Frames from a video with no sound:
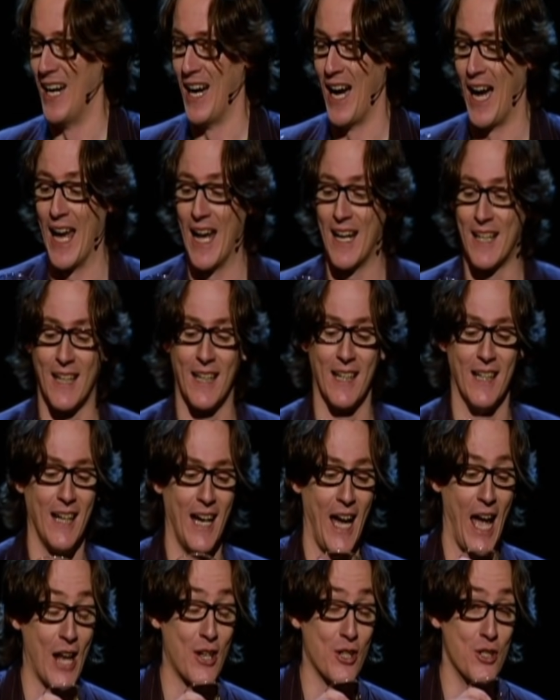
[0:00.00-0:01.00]
I had a,
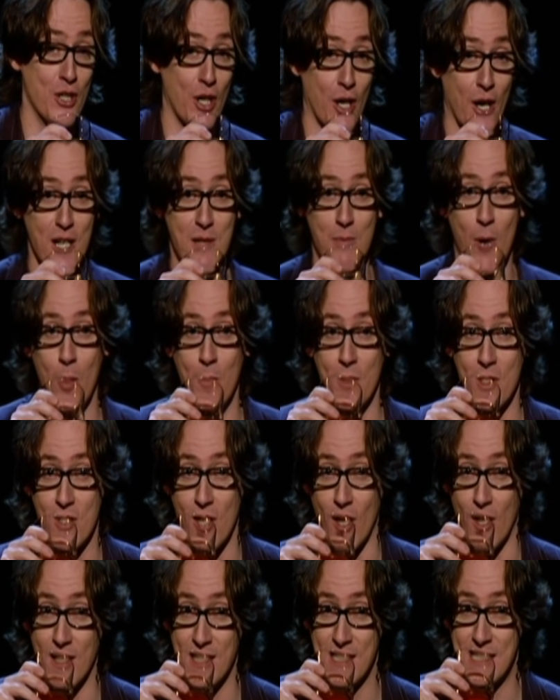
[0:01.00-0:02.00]
I had a nerd moment
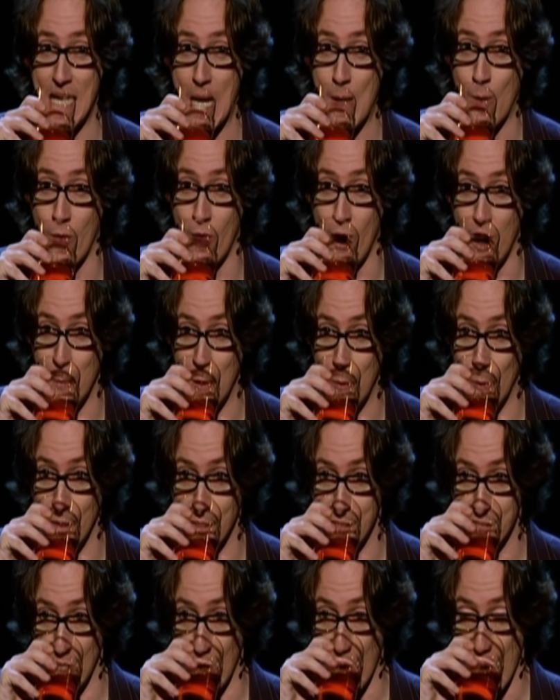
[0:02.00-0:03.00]
turn sour on me
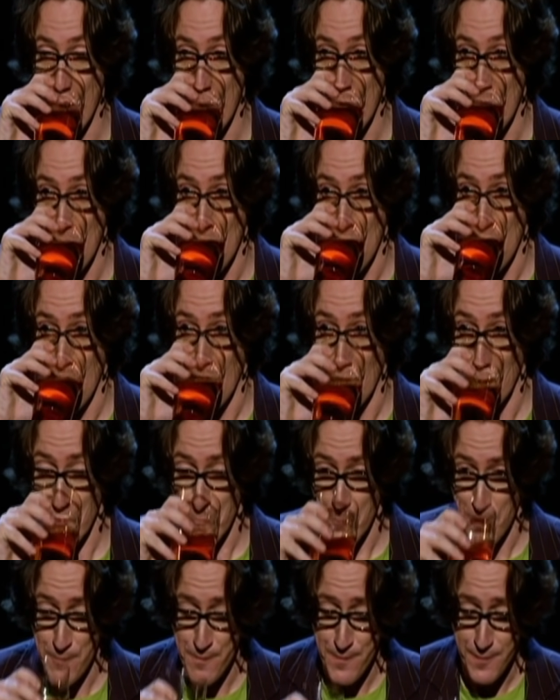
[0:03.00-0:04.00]
once, though.
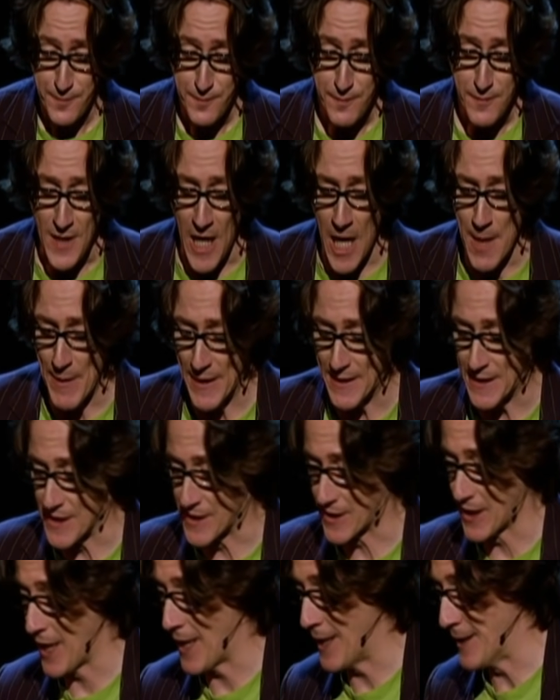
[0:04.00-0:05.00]
I met this
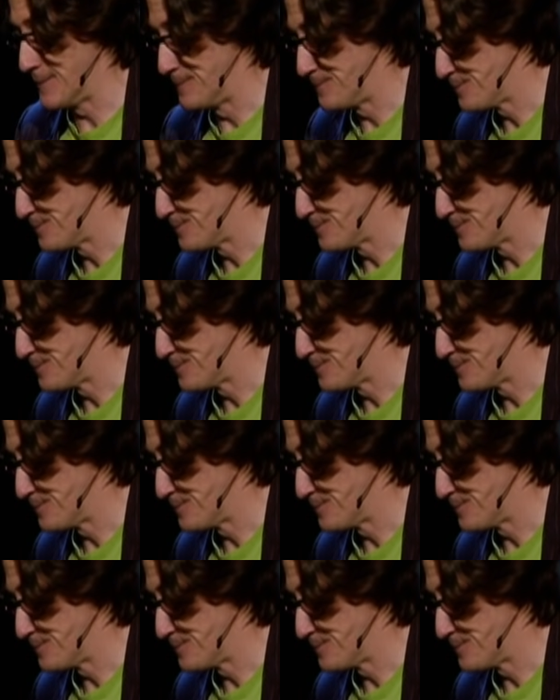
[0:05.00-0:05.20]
guy